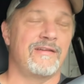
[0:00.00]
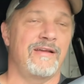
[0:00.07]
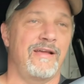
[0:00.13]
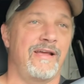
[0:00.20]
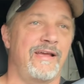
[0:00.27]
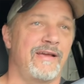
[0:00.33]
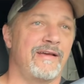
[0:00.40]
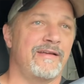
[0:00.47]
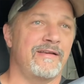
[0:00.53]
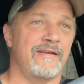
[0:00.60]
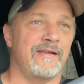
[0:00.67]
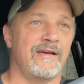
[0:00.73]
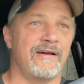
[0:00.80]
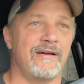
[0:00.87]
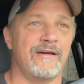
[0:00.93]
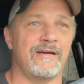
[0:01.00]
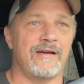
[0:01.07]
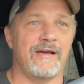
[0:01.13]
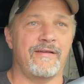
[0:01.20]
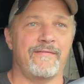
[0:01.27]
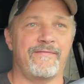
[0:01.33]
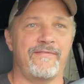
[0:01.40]
And
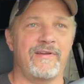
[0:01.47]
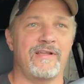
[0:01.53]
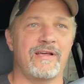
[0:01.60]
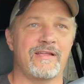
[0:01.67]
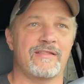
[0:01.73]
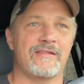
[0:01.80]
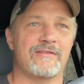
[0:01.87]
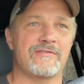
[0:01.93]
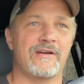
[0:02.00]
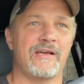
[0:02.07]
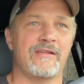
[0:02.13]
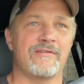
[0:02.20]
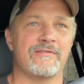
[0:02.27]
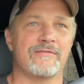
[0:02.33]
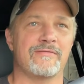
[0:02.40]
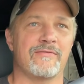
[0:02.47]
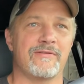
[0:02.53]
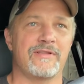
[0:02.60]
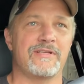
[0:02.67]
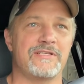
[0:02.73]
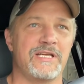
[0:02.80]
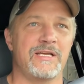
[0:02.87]
I feel like the trailer with
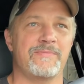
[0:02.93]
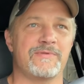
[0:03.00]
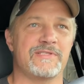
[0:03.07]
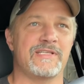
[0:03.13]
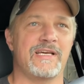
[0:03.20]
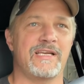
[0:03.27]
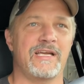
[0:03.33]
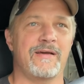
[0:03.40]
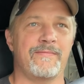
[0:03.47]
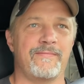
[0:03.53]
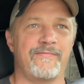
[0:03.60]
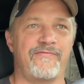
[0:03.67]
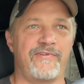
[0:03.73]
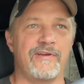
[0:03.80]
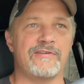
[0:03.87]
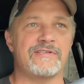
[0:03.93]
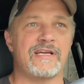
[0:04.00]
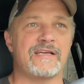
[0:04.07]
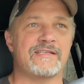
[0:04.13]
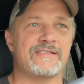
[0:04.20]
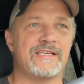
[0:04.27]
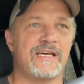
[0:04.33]
the Jeep is set up, feels like
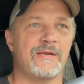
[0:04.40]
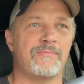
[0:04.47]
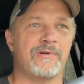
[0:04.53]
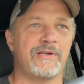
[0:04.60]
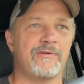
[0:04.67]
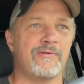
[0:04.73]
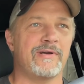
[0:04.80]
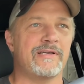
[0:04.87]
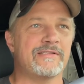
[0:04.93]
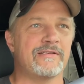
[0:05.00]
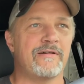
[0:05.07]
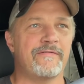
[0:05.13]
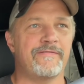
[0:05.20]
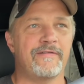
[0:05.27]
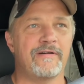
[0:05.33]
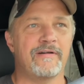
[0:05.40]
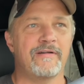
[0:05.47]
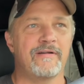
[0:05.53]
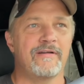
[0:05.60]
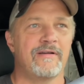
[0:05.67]
it's set up pretty well so far.